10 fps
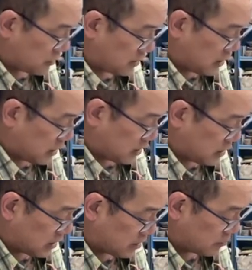
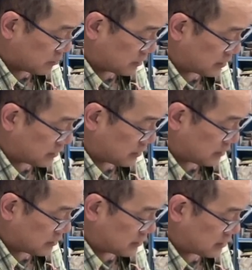times like
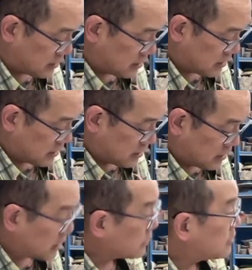this.
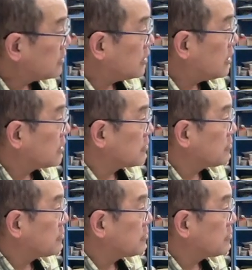You guys see that?